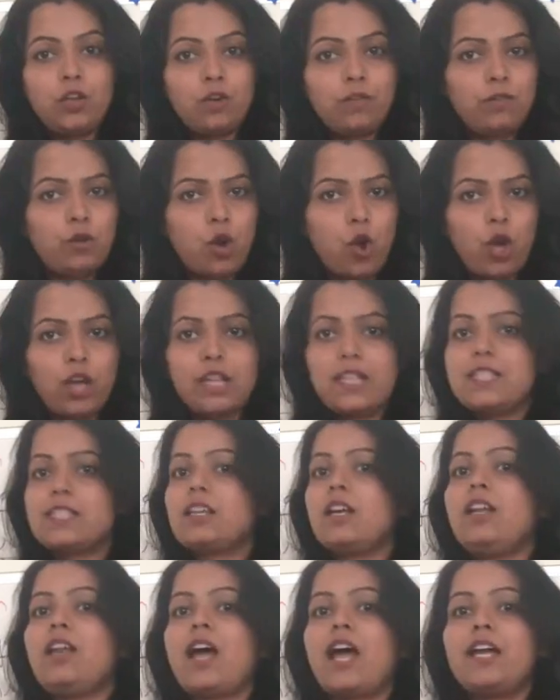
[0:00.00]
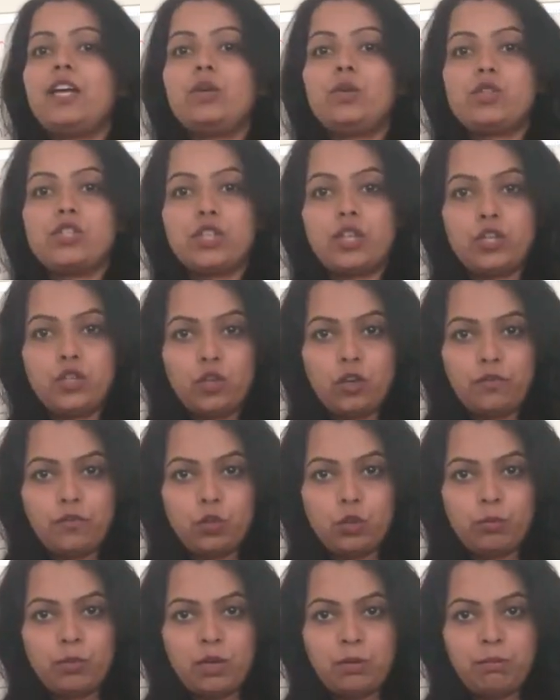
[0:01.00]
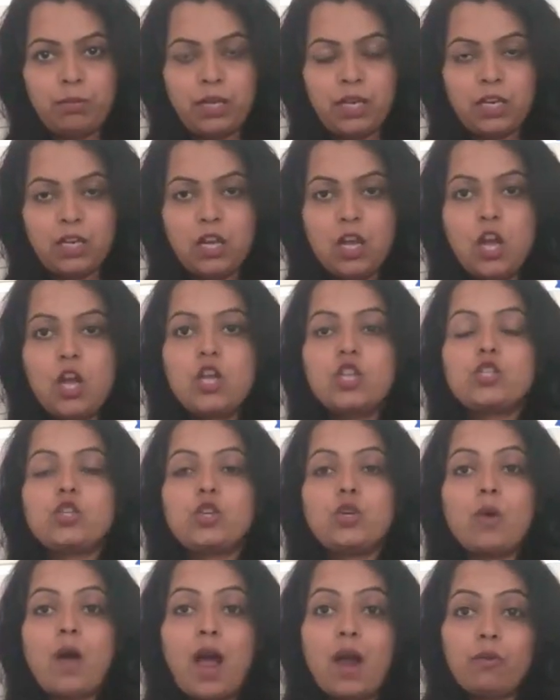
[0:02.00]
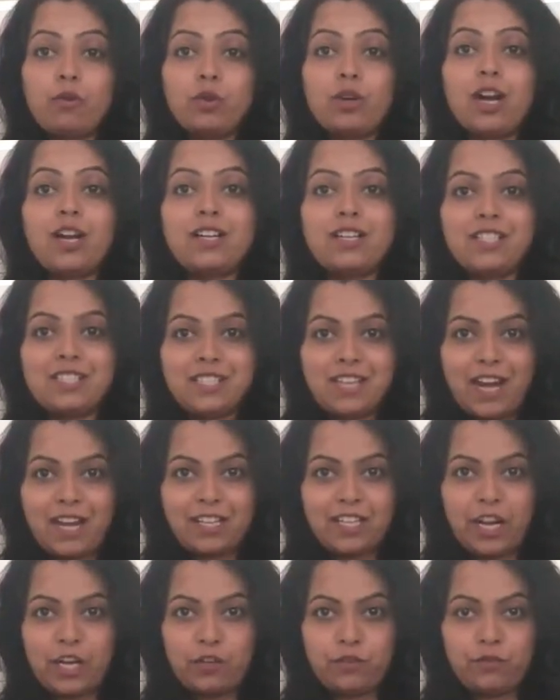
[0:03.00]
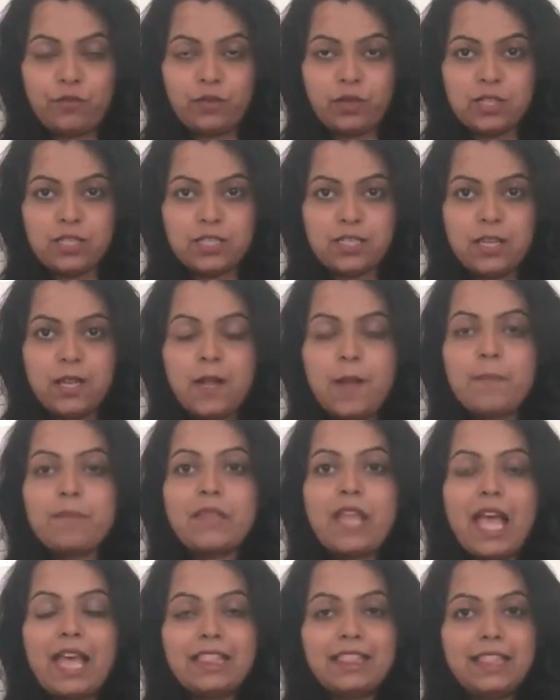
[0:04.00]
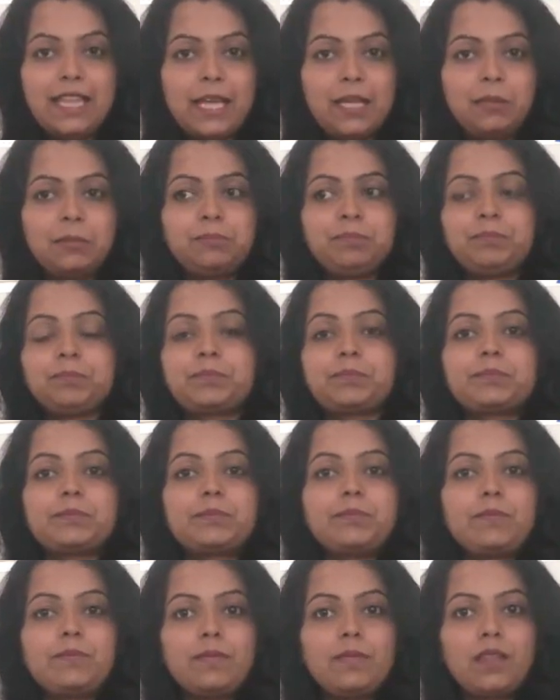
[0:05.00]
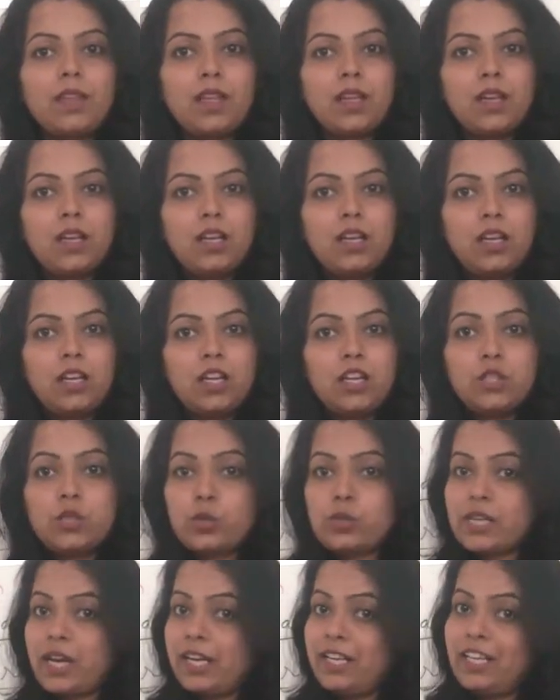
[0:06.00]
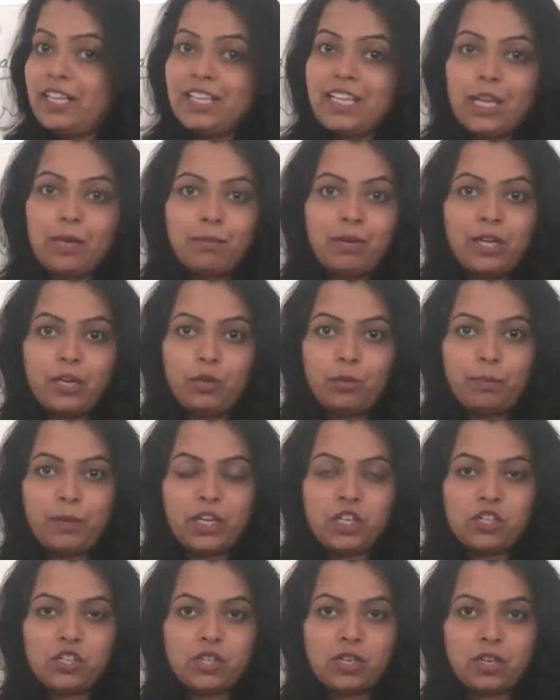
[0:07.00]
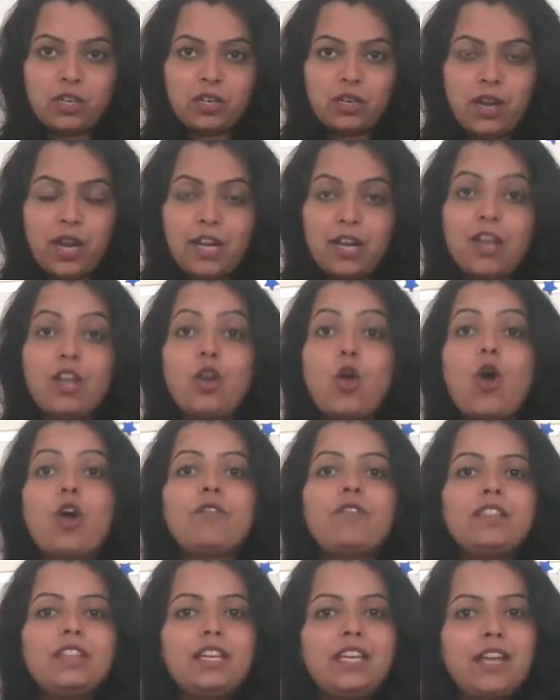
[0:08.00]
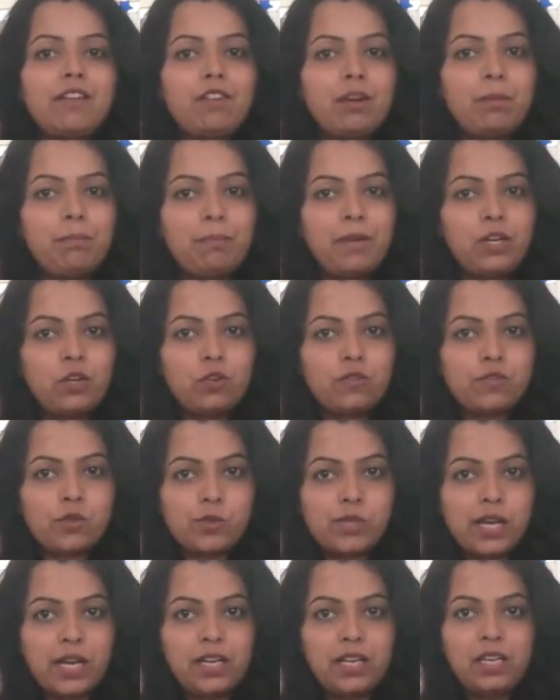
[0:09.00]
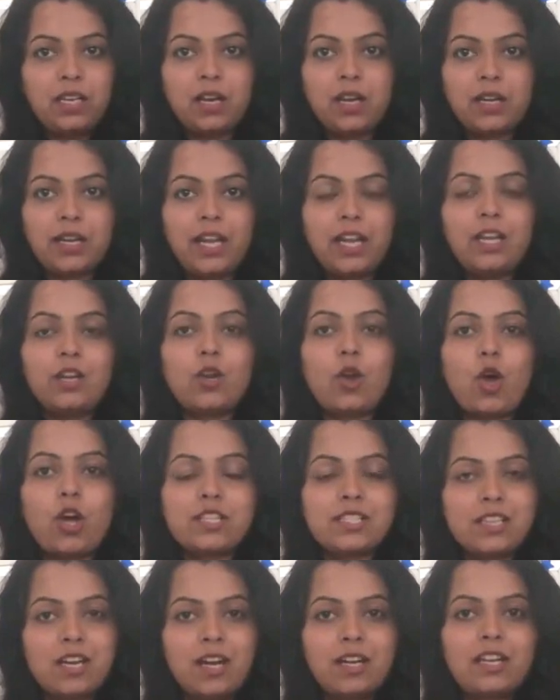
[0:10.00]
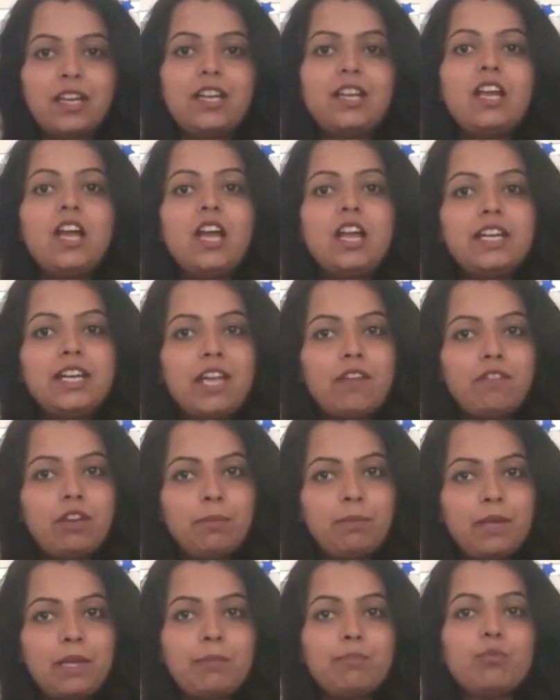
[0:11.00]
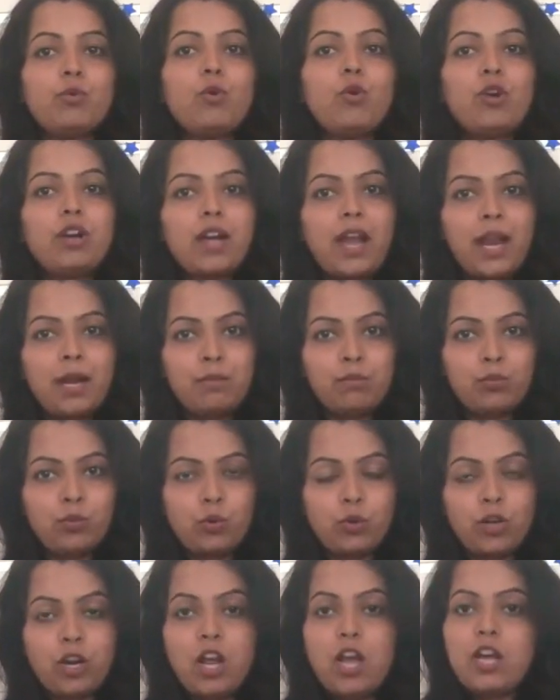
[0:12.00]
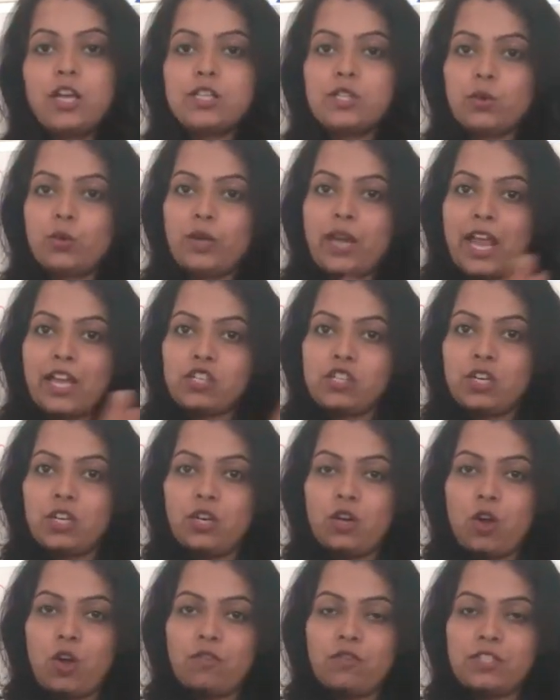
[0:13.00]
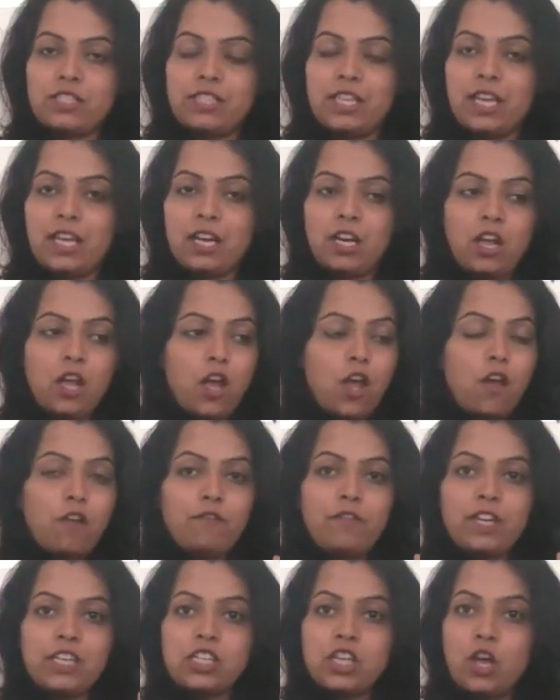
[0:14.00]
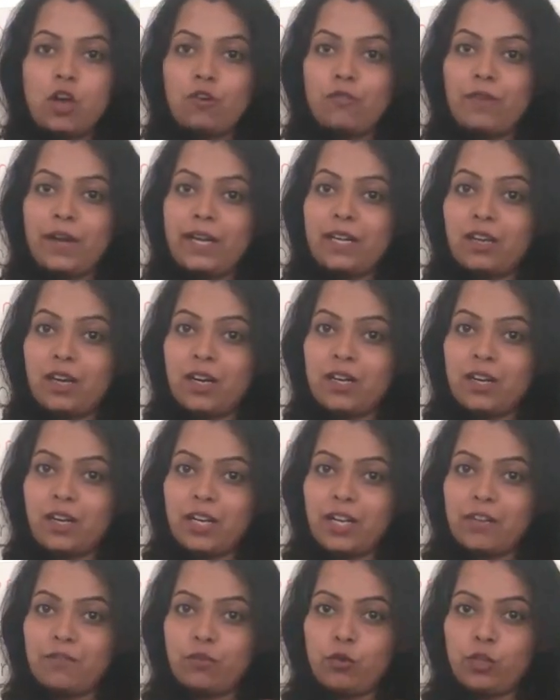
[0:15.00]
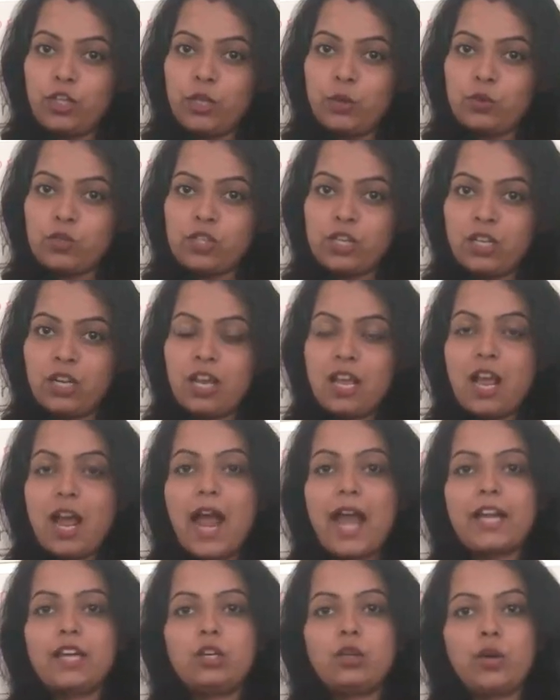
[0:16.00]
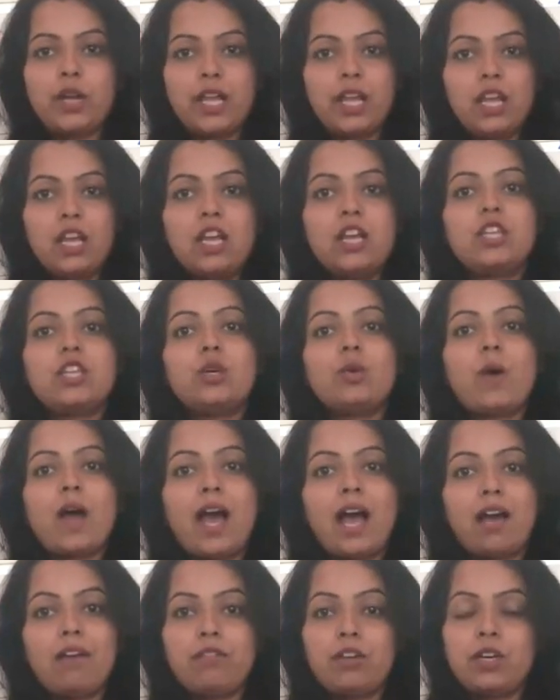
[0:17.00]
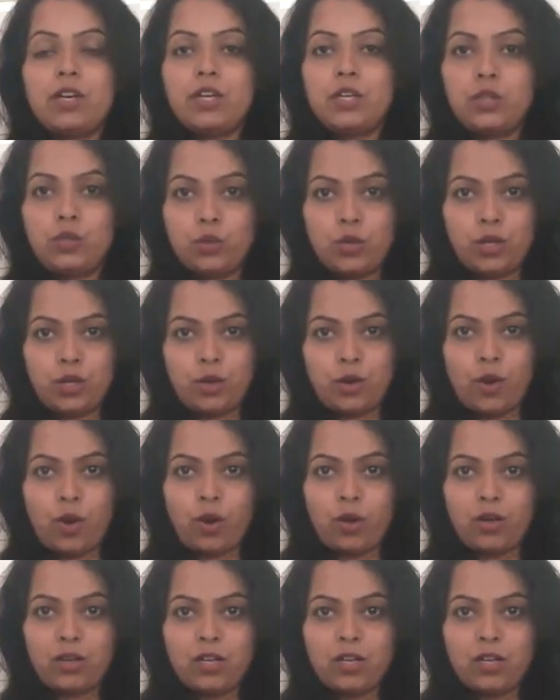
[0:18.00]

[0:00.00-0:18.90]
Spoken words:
of law is aligned to journey of human being. So you have to understand that first. And then society came into picture, and along with the development of society, again law started developing more and more. So natural law was there, which went under evolution, and today you have your law.